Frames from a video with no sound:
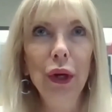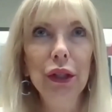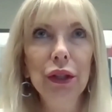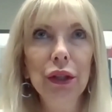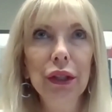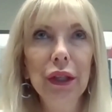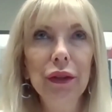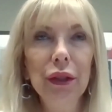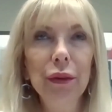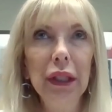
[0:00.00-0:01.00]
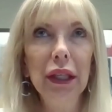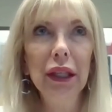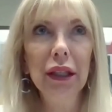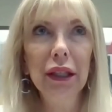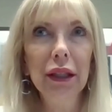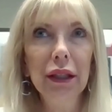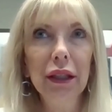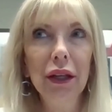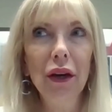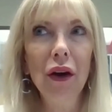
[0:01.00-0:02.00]
what turned out to be a
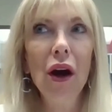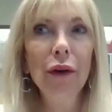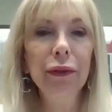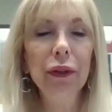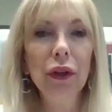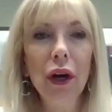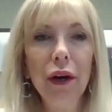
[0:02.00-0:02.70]
awful,